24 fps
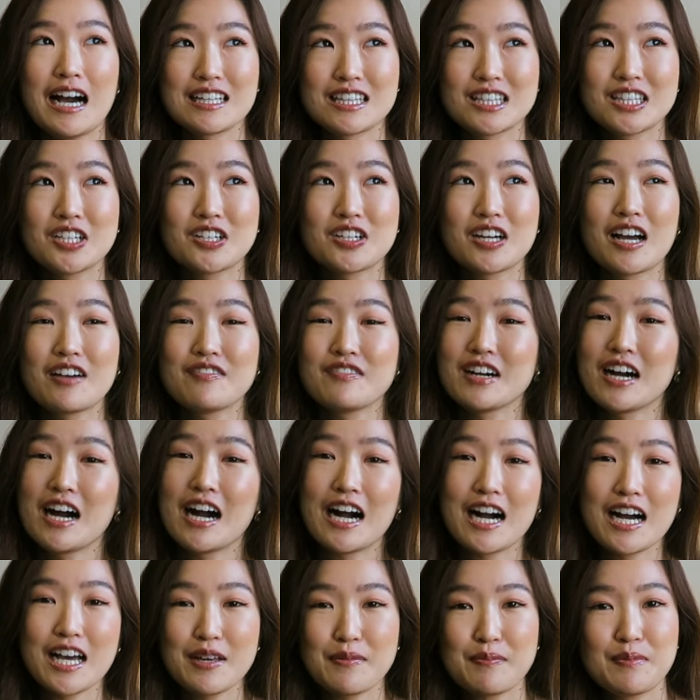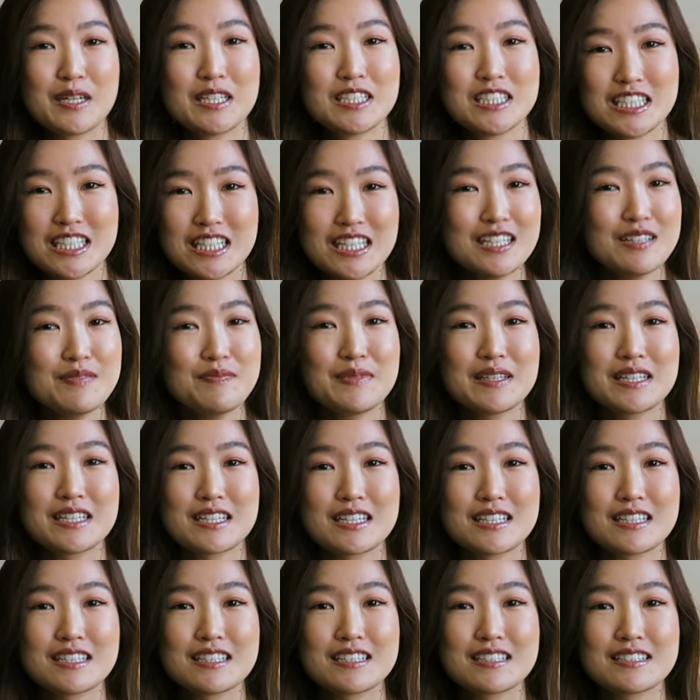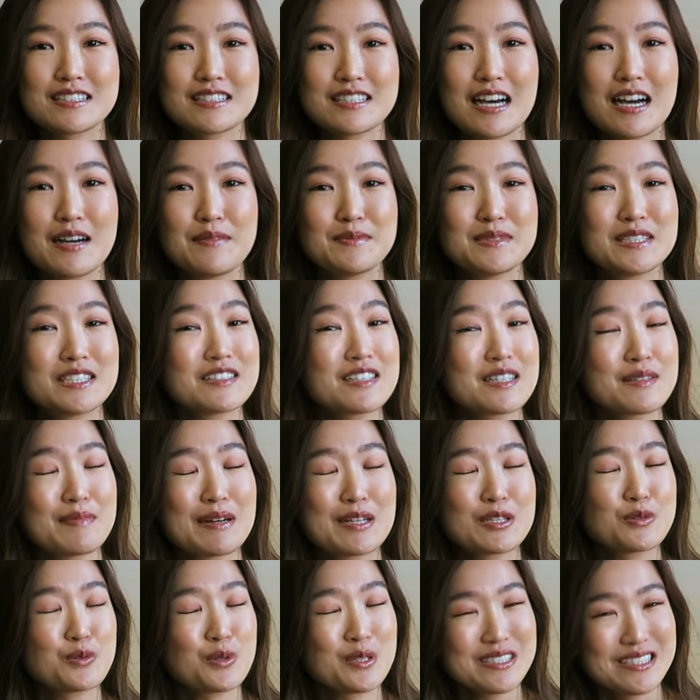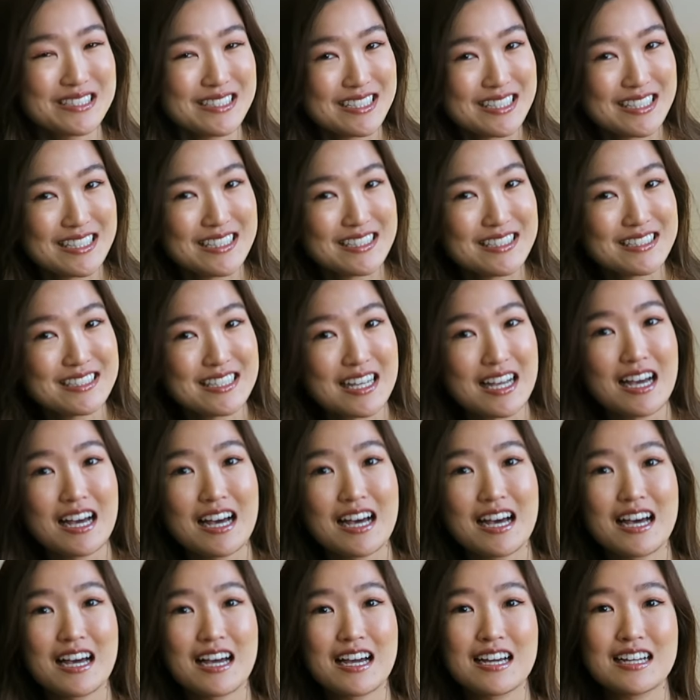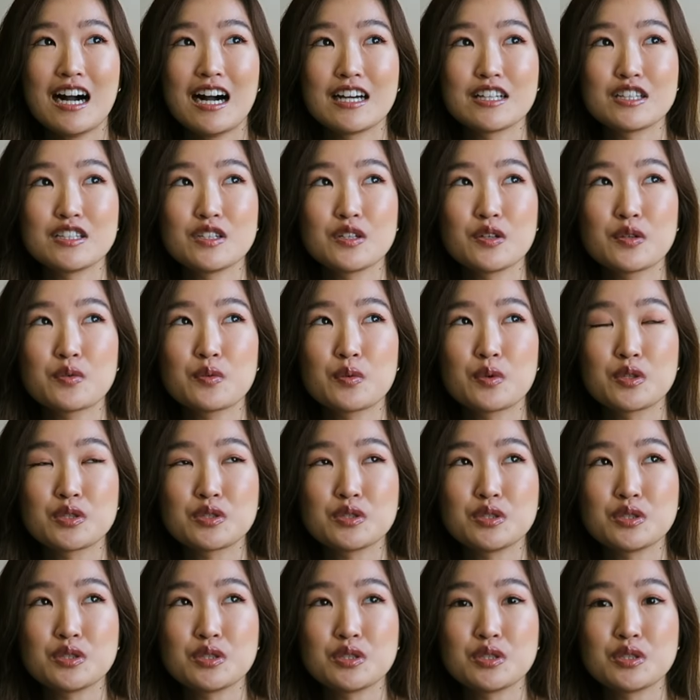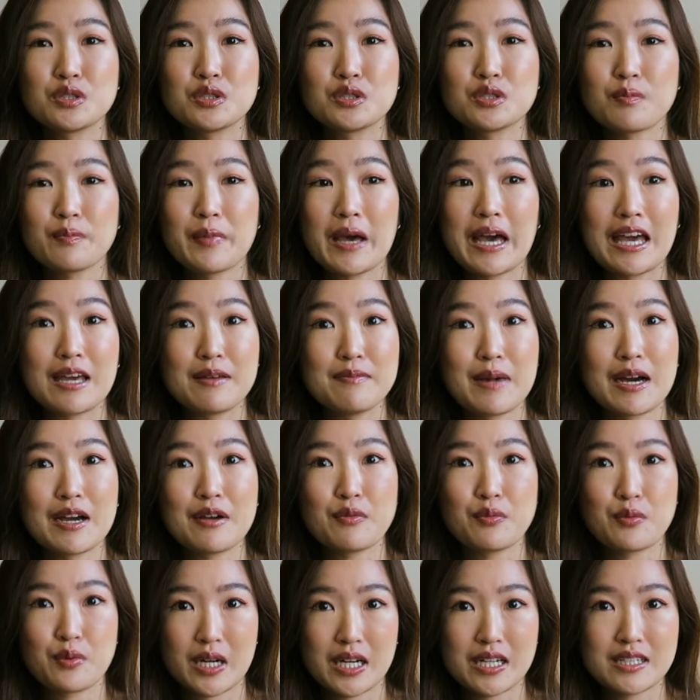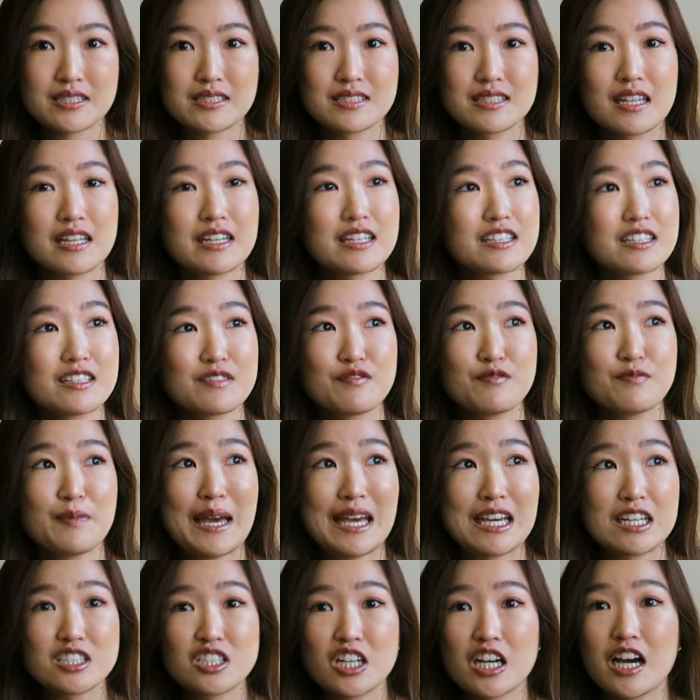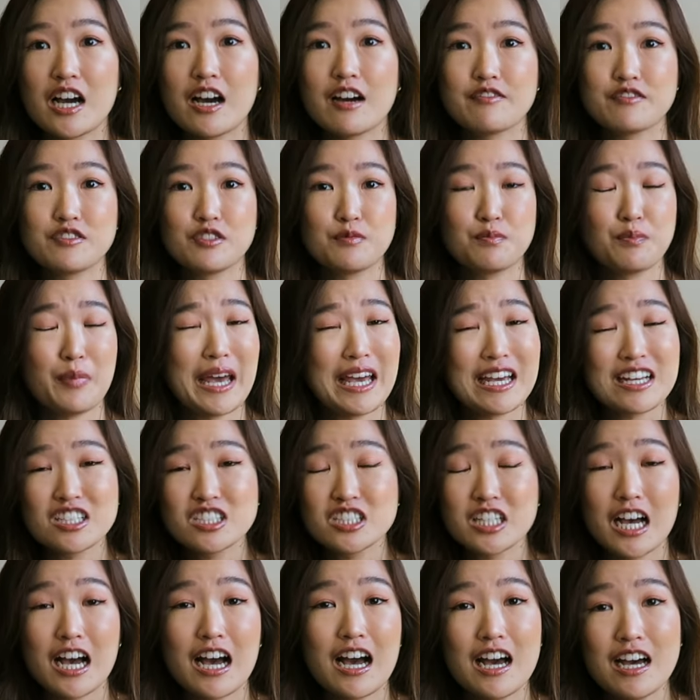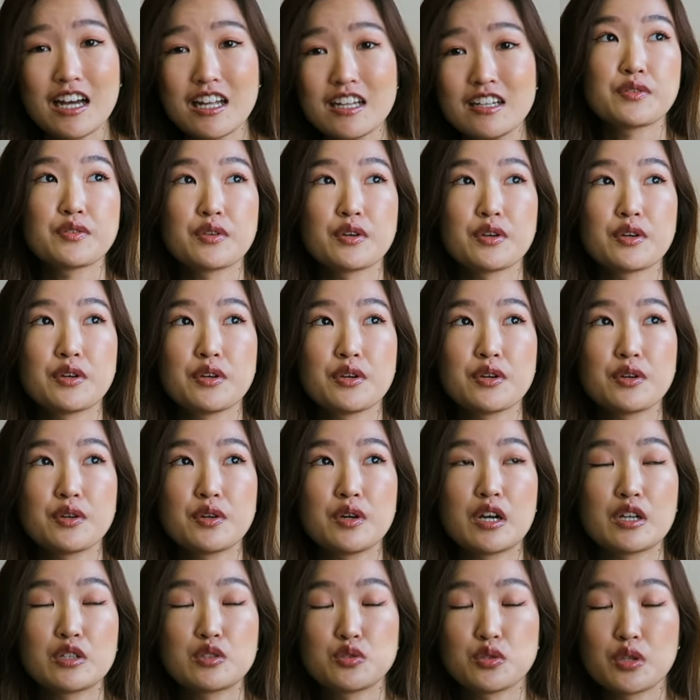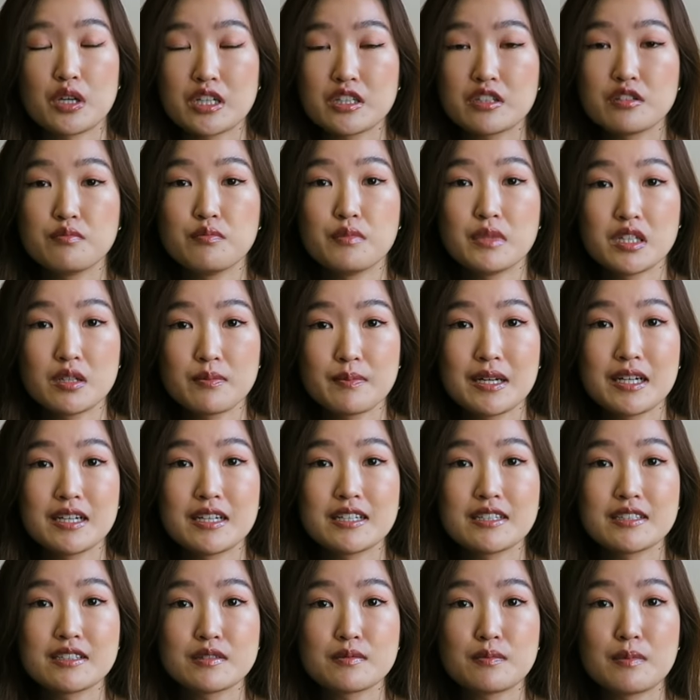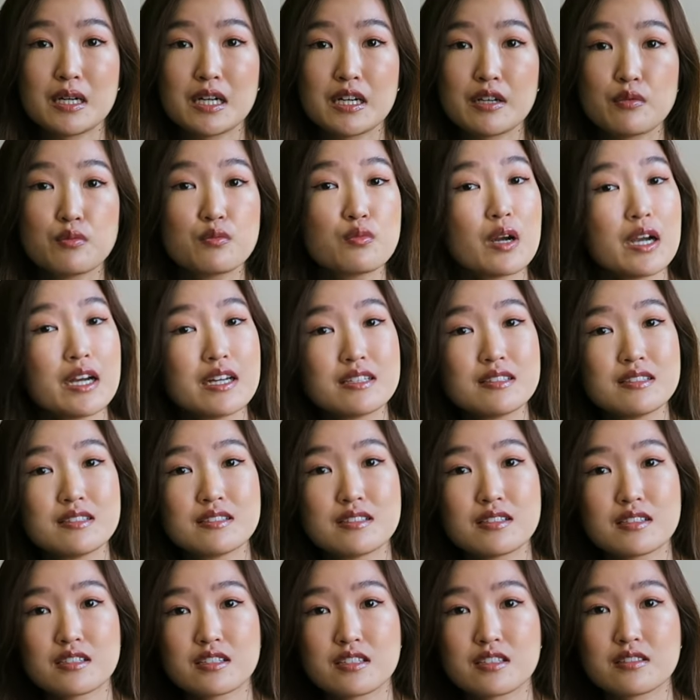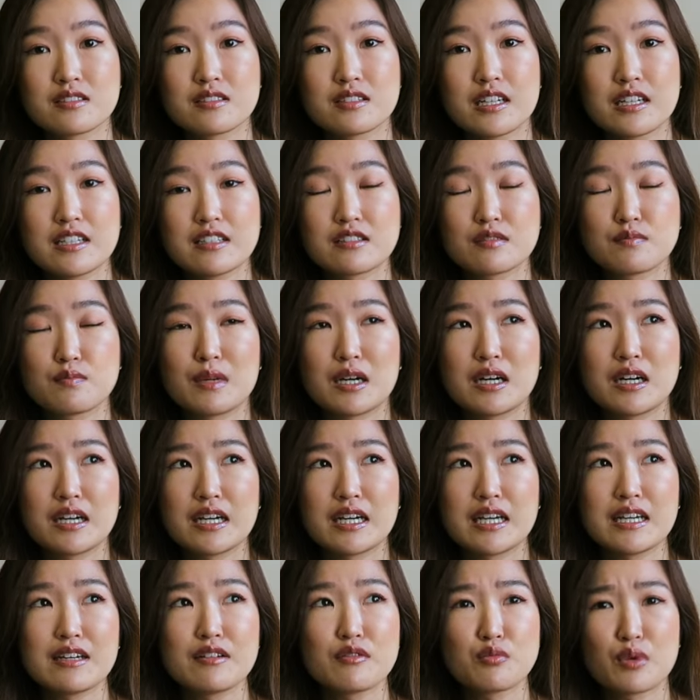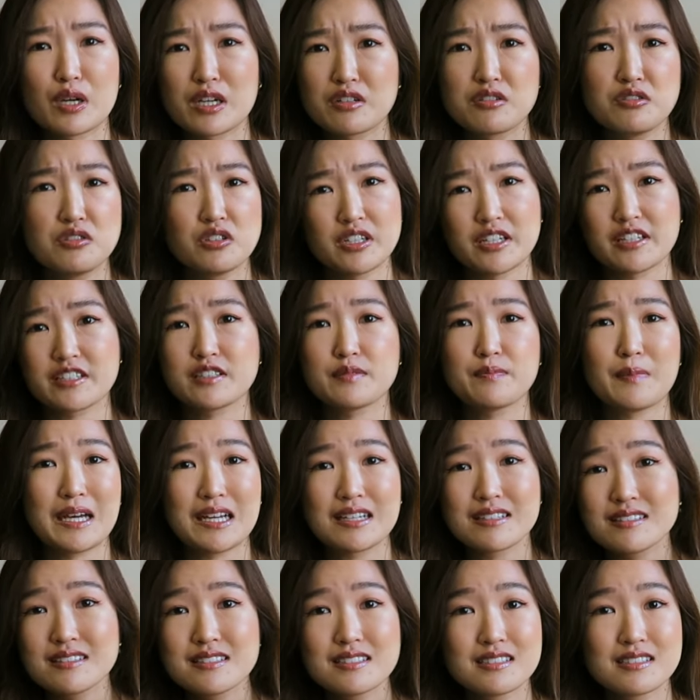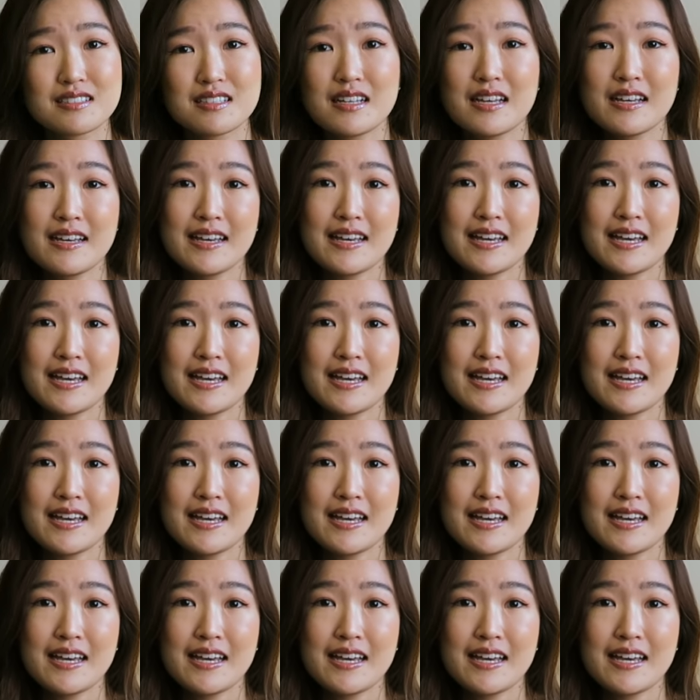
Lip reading: I don't have a high budget because I'm still in my 20s and I don't want to pay my rent like paycheck after paycheck. So I try to minimize my rent because that is my regular expense.